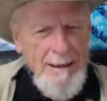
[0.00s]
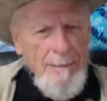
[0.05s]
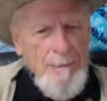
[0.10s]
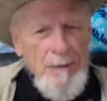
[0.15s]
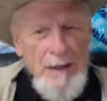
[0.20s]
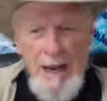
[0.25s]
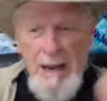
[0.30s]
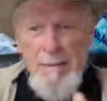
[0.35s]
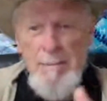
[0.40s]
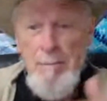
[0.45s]

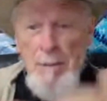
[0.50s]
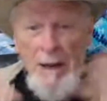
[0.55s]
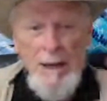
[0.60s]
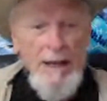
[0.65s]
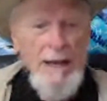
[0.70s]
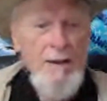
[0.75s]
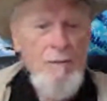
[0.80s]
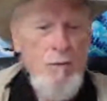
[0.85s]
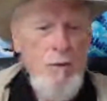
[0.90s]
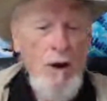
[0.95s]
He
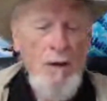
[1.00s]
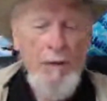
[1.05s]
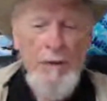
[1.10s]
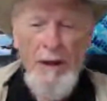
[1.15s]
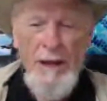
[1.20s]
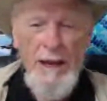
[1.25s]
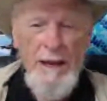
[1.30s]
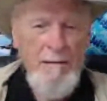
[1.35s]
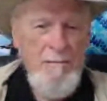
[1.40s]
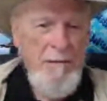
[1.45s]
believed what
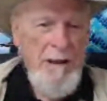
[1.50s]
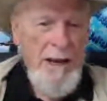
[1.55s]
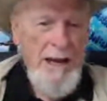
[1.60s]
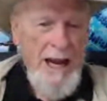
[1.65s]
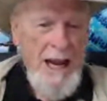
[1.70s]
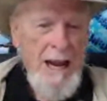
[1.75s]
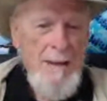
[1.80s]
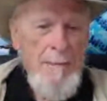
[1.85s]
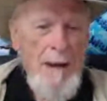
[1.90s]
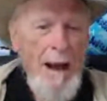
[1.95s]
the, the
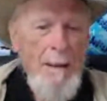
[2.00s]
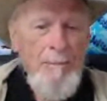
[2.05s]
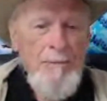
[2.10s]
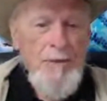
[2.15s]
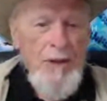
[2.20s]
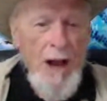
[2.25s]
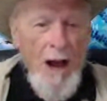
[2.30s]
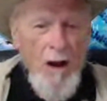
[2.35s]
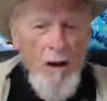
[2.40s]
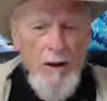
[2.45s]
Imam
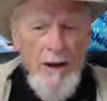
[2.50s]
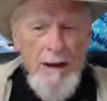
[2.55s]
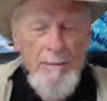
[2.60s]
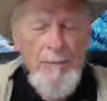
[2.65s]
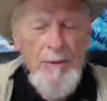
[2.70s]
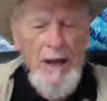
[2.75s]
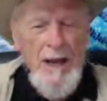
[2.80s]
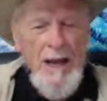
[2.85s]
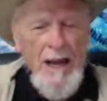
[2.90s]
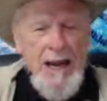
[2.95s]
told
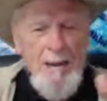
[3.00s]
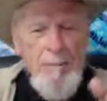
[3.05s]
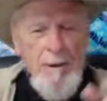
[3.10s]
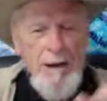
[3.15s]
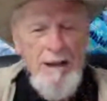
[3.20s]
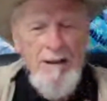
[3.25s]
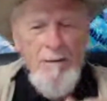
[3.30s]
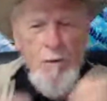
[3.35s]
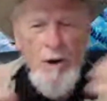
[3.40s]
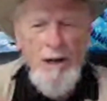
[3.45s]
him. He
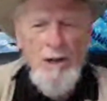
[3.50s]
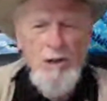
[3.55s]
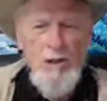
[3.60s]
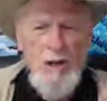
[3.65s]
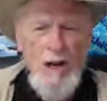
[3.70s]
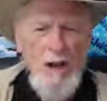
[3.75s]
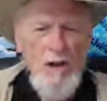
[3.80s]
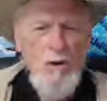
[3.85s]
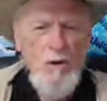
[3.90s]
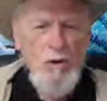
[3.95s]
believed what his
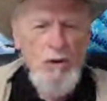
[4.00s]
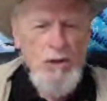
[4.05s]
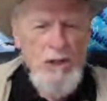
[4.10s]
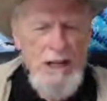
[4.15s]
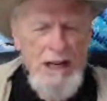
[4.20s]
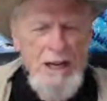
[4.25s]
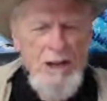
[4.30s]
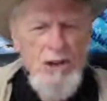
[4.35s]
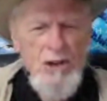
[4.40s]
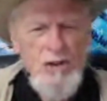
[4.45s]
local
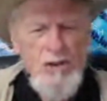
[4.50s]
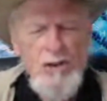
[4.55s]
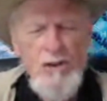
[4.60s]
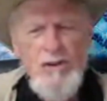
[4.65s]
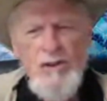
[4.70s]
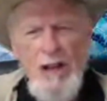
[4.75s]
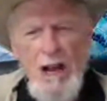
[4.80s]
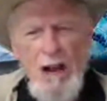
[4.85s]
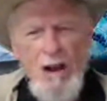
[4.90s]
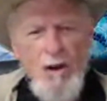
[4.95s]
teachers
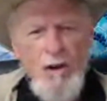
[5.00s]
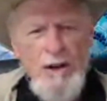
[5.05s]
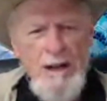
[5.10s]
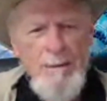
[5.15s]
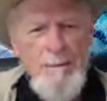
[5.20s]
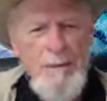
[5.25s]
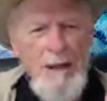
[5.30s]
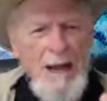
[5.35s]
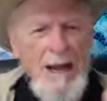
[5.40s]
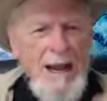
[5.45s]
had told
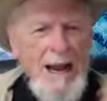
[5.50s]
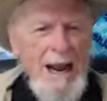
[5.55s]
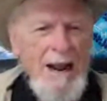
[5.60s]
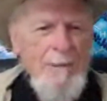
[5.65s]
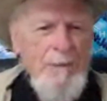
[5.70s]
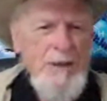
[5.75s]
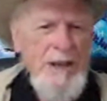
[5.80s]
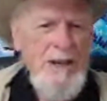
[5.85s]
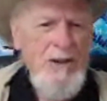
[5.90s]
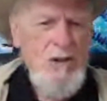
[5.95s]
him
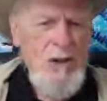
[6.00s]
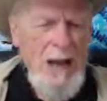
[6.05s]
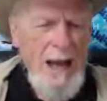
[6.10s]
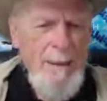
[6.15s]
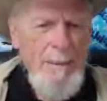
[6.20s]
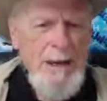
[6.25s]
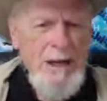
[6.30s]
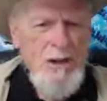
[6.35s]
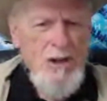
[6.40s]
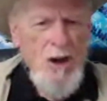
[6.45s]
at the
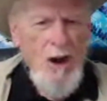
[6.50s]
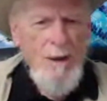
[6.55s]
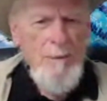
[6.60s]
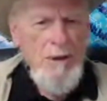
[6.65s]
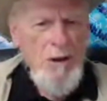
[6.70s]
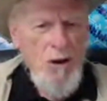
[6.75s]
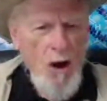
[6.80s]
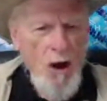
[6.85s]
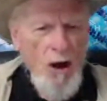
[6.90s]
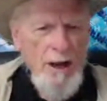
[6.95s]
Islamic
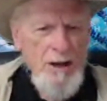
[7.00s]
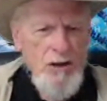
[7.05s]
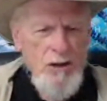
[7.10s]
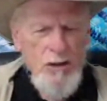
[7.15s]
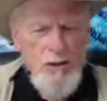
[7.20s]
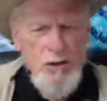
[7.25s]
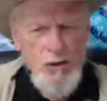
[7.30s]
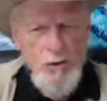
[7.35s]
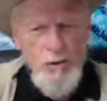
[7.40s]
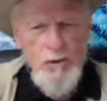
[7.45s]
type
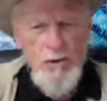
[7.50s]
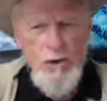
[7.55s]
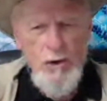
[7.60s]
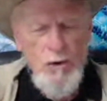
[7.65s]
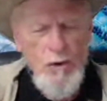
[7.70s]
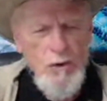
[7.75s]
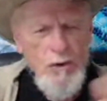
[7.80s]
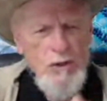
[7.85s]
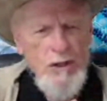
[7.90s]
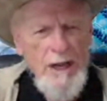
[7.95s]
colleges or
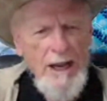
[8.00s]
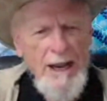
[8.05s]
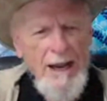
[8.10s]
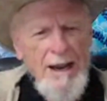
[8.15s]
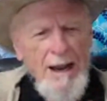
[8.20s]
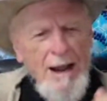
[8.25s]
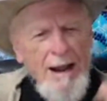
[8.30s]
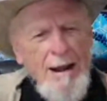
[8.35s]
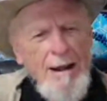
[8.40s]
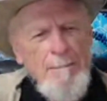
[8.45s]
schools there,
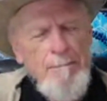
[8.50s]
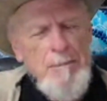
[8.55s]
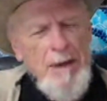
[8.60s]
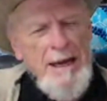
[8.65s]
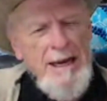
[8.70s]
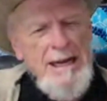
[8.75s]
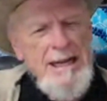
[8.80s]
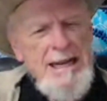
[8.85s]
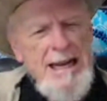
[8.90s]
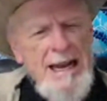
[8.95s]
that
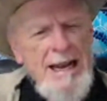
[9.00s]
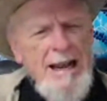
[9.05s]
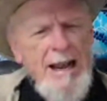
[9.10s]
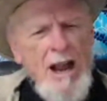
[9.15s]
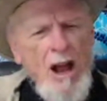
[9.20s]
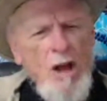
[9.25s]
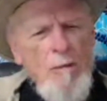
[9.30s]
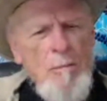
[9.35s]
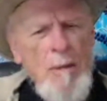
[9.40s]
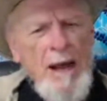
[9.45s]
he didn't
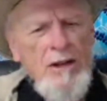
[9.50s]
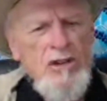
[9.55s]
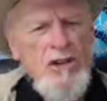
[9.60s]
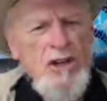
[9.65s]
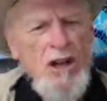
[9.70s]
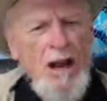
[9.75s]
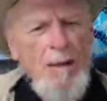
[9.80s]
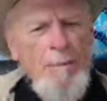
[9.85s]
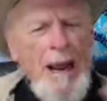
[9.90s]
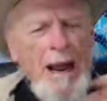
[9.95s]
know much
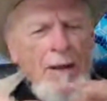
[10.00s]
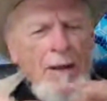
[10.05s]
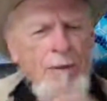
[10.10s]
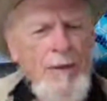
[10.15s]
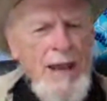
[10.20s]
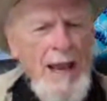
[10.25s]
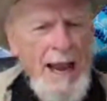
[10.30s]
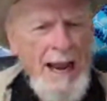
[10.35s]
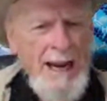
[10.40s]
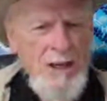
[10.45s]
about
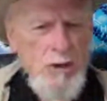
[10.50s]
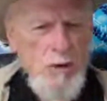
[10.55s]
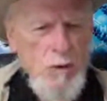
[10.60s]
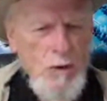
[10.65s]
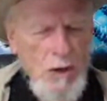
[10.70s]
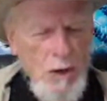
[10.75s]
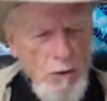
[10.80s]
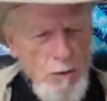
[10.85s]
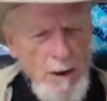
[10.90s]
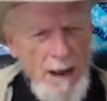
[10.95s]
the actual
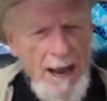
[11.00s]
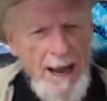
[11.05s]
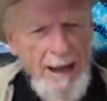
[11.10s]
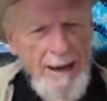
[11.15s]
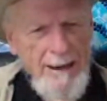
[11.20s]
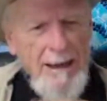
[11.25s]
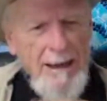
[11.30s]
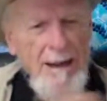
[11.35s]
Quran.